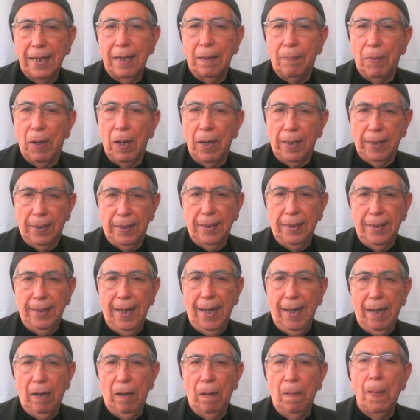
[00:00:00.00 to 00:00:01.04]
Monica
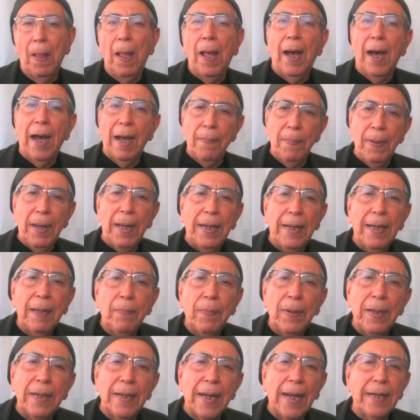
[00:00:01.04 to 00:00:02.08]
now. I met
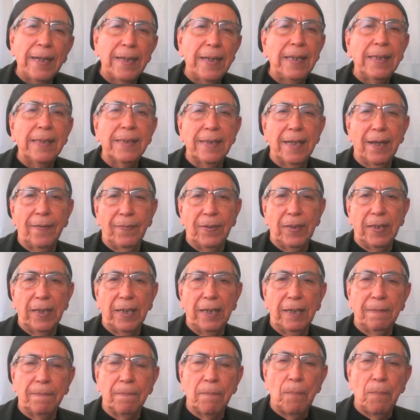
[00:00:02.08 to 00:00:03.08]
him in 1970.